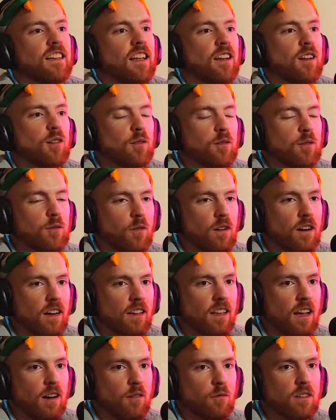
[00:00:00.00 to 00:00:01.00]
And he was
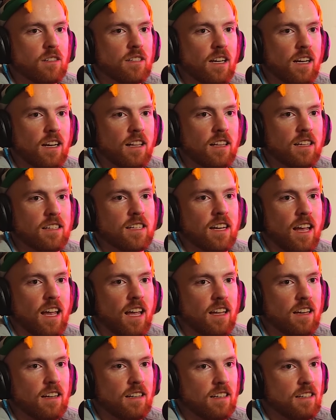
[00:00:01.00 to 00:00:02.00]
wearing that ridiculous
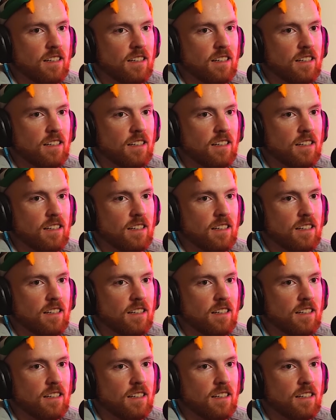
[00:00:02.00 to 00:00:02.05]
hat.